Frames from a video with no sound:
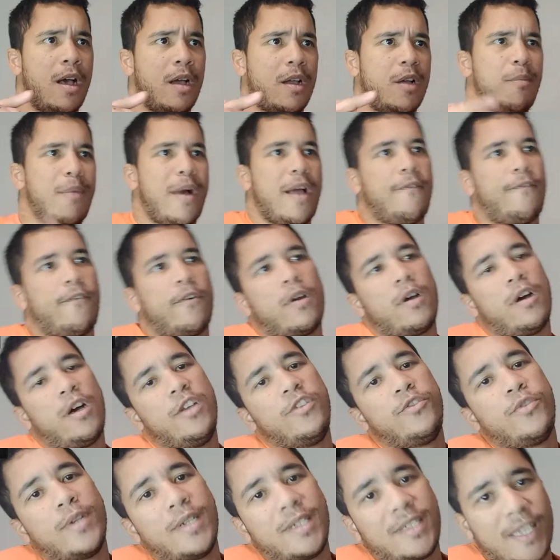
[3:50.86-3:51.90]
combined for
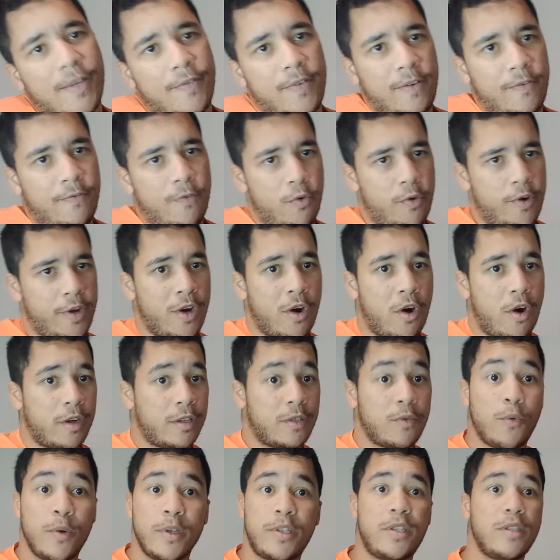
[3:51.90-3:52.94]
174
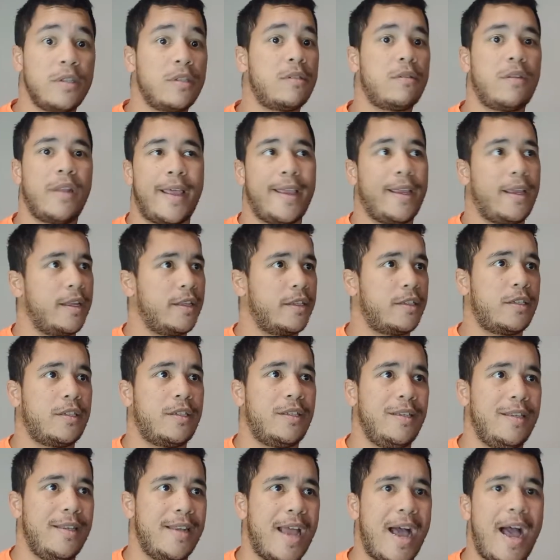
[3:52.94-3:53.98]
yards, which is like, it's
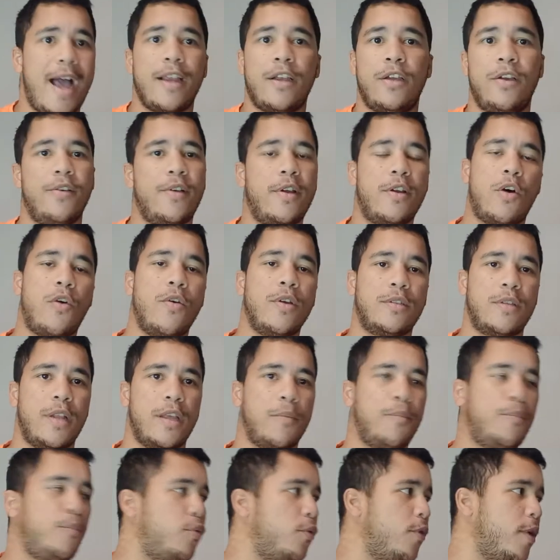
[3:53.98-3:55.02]
not good at all. It's
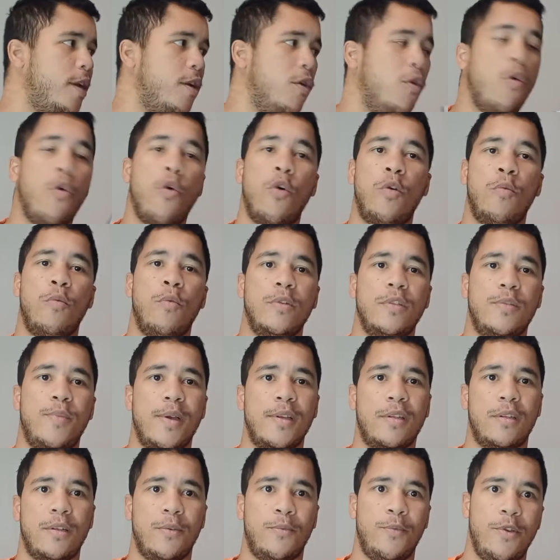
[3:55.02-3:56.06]
like pretty horrible,
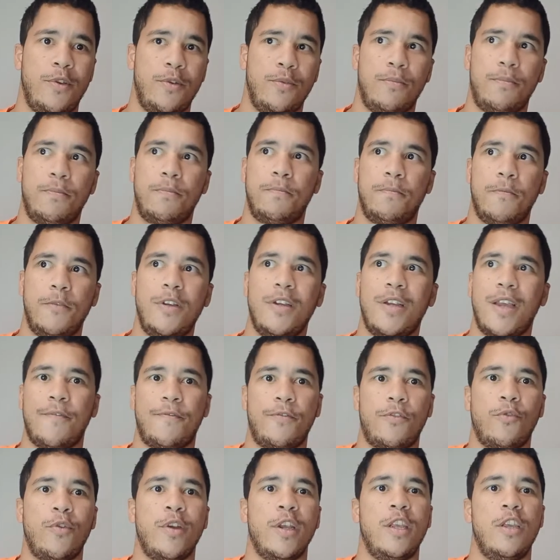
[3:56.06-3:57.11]
especially when you have
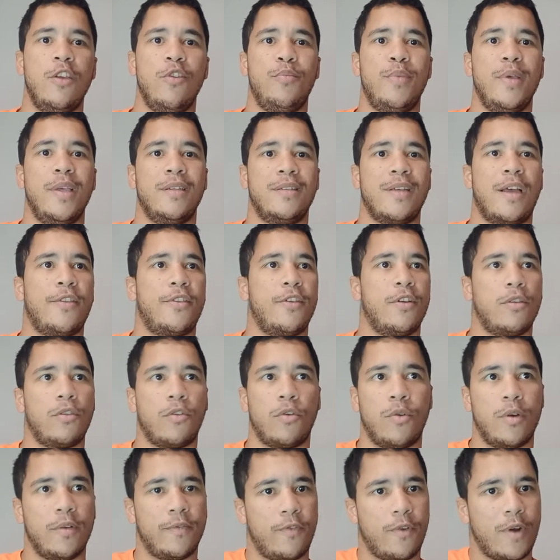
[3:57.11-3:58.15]
three QBs out there
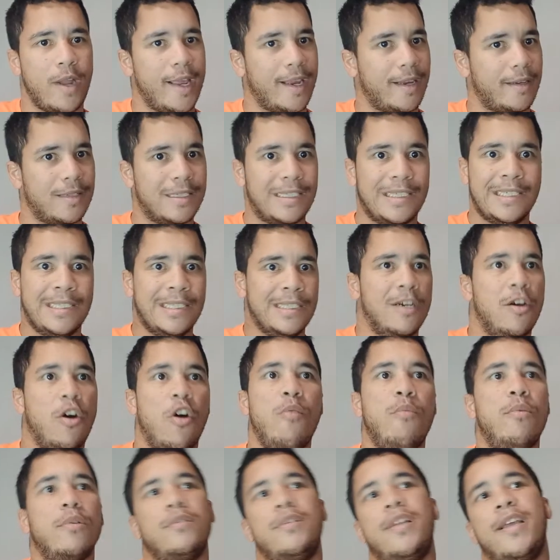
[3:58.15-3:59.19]
throwing for like
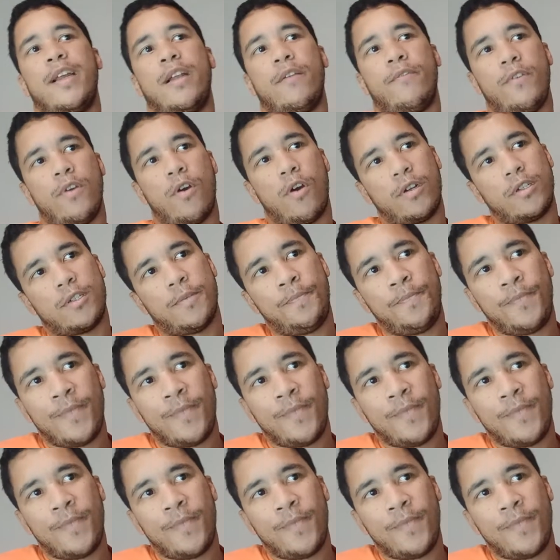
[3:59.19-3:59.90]
almost negative yards.